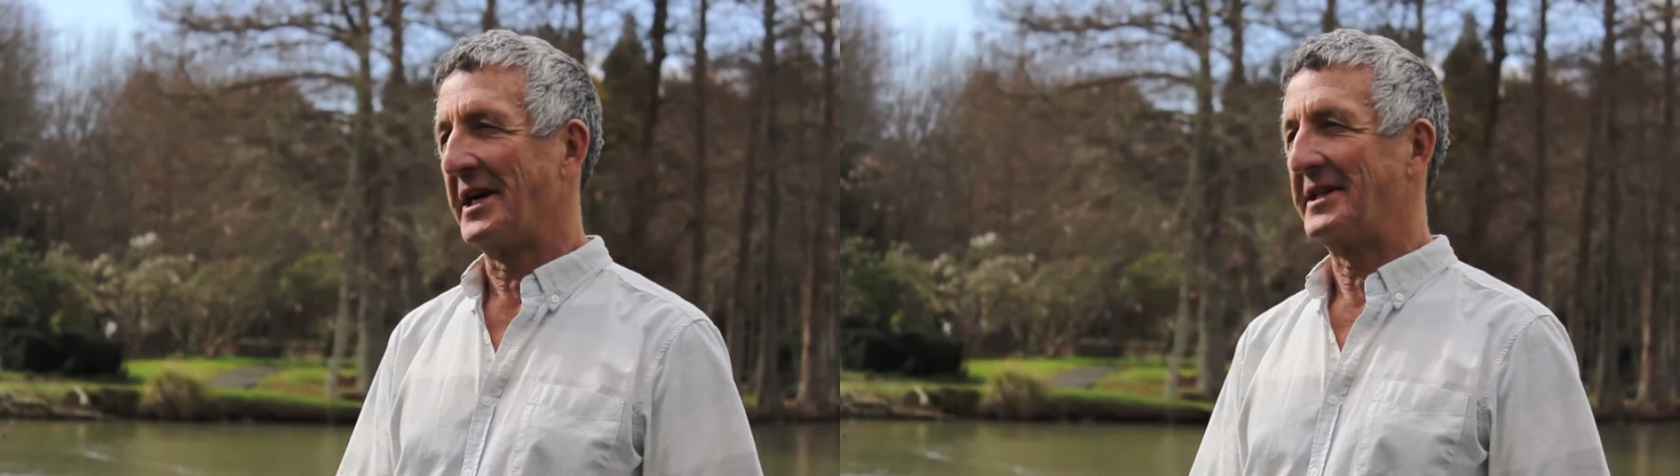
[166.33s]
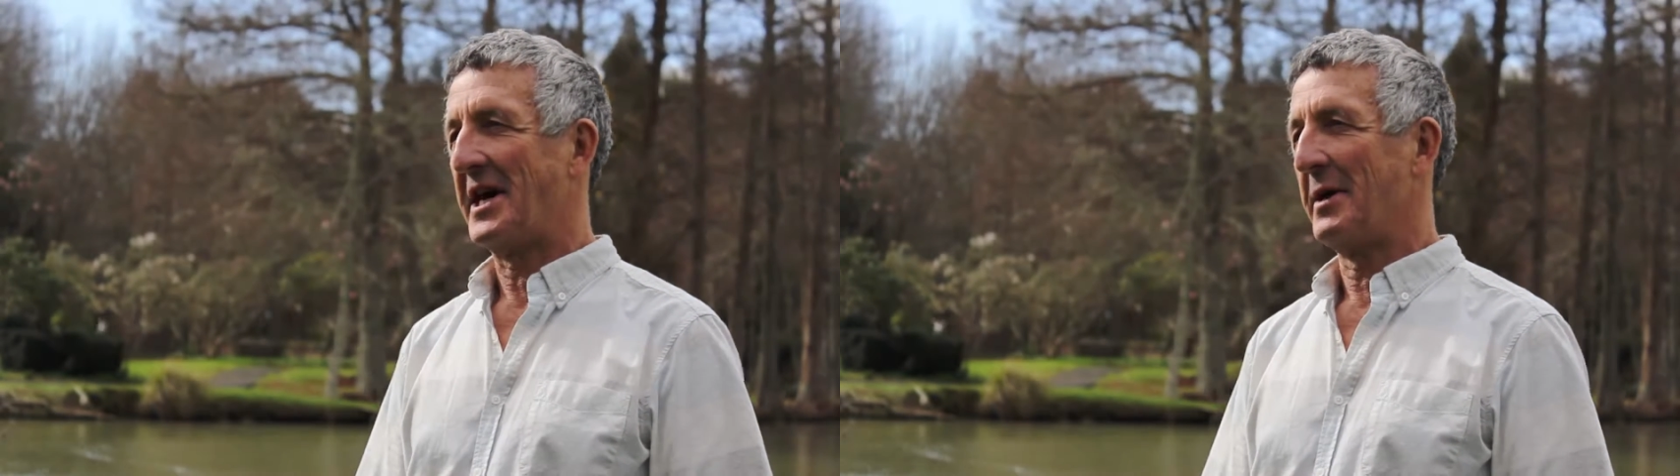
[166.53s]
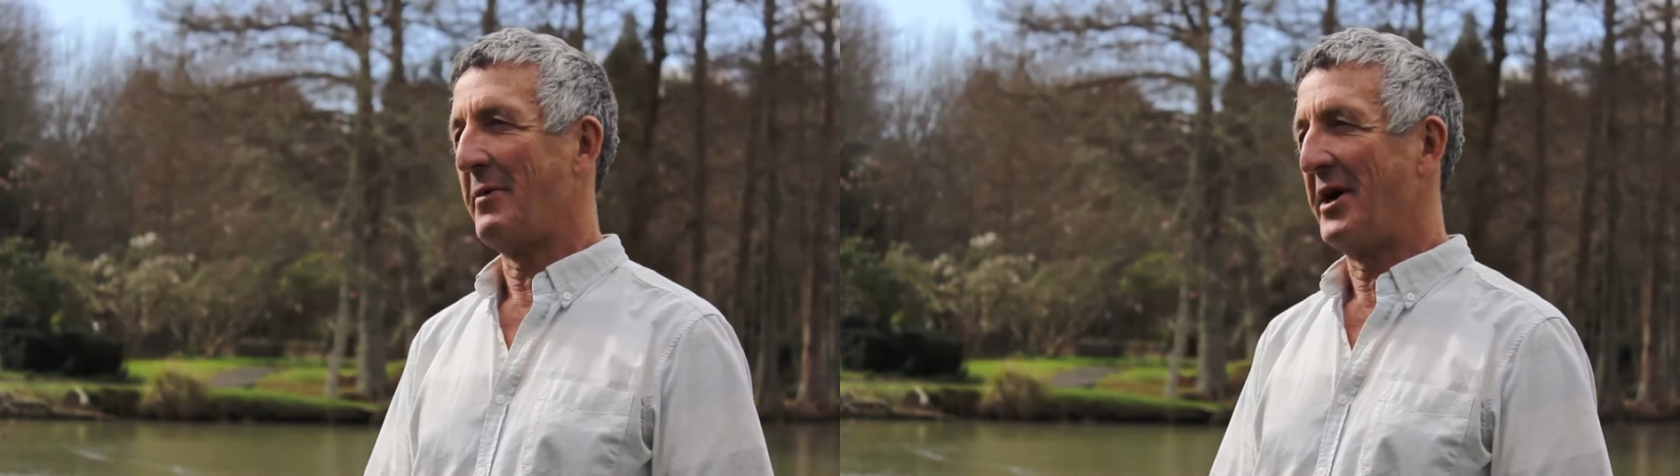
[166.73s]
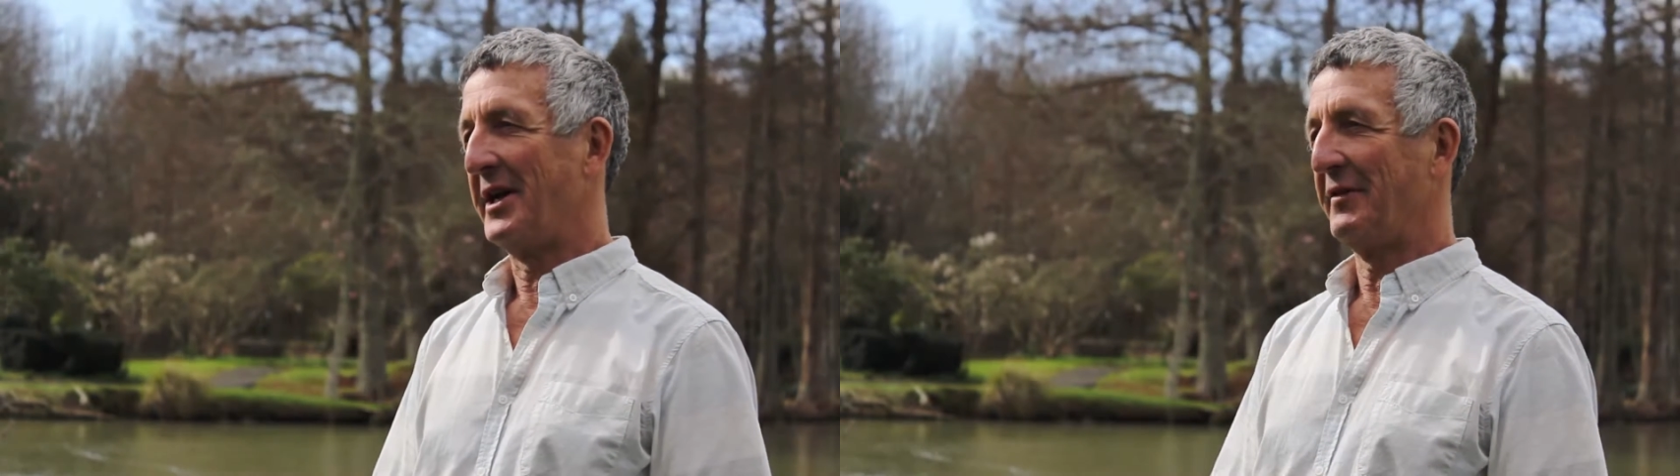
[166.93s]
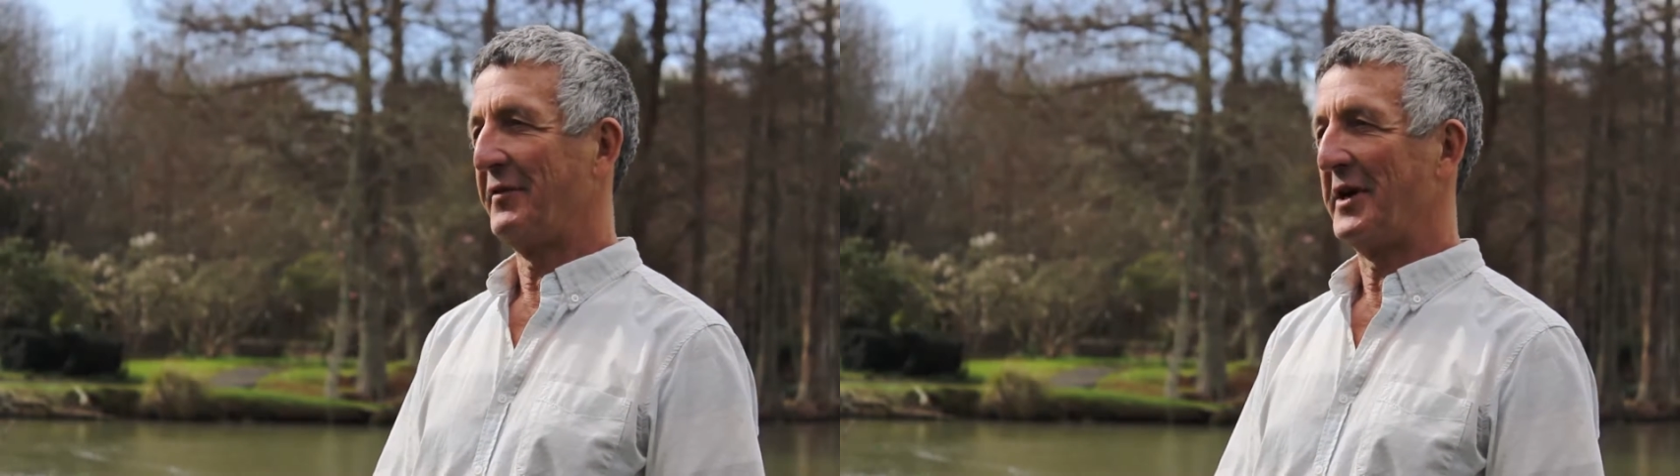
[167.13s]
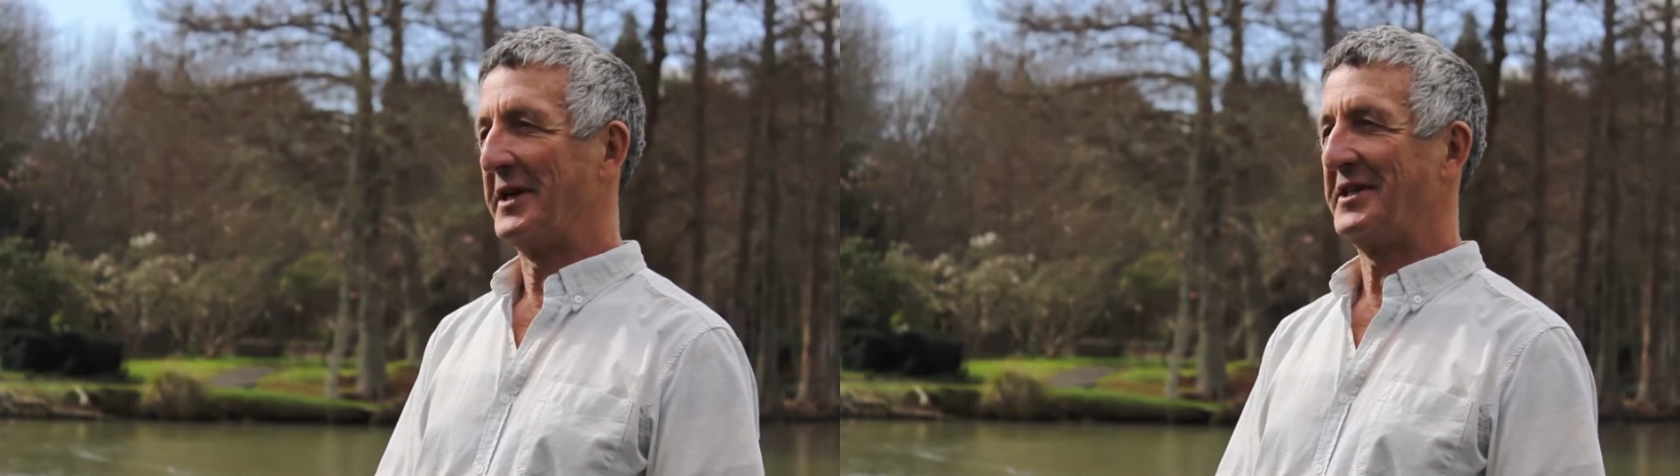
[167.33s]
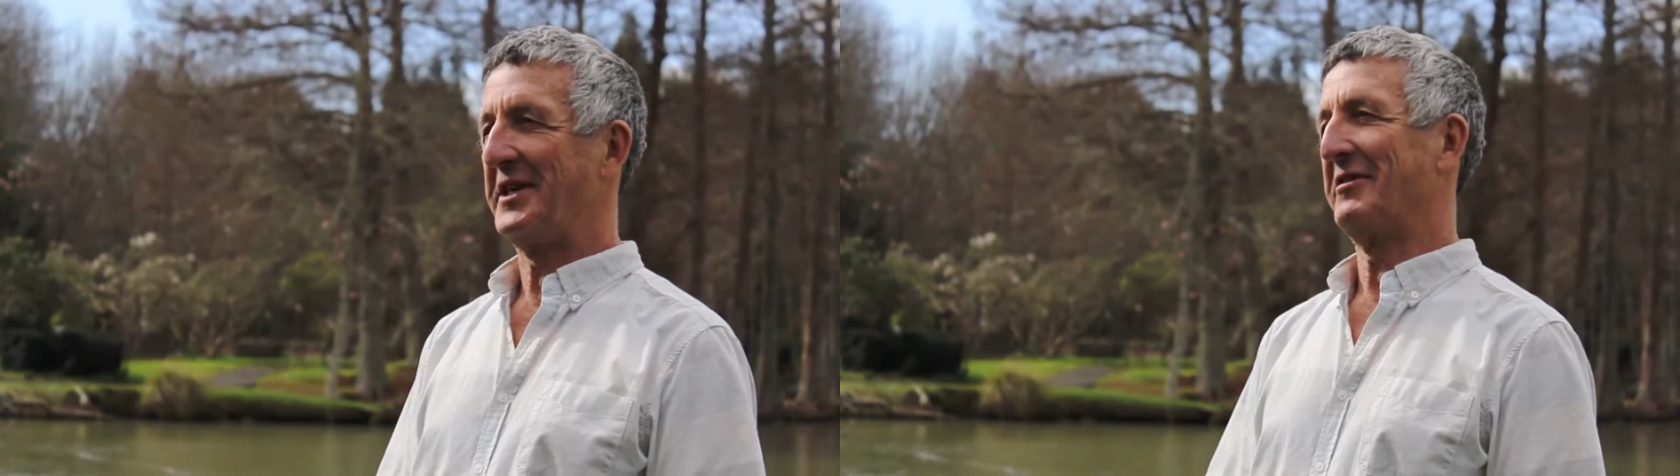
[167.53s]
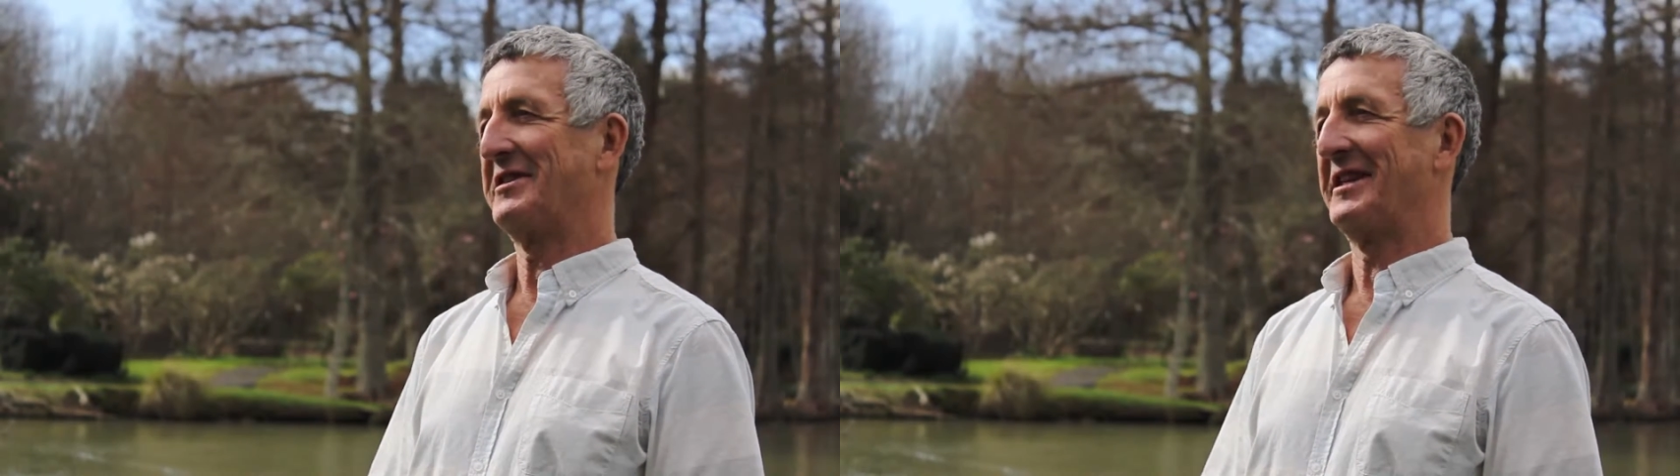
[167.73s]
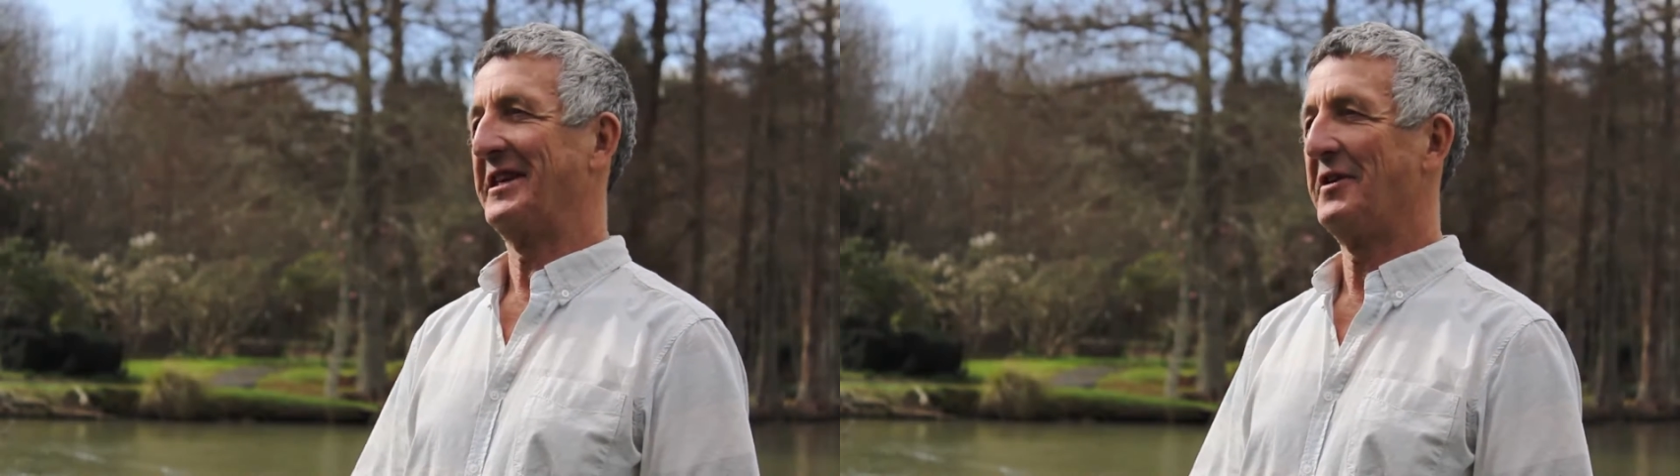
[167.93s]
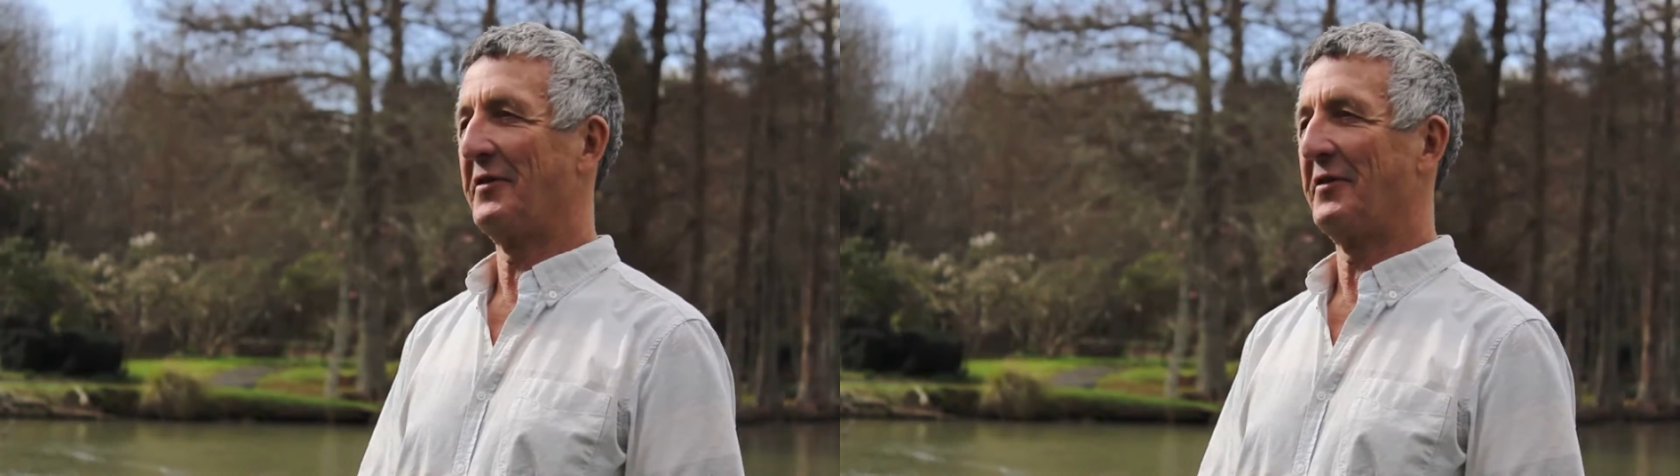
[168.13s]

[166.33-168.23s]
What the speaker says: data mining very seriously.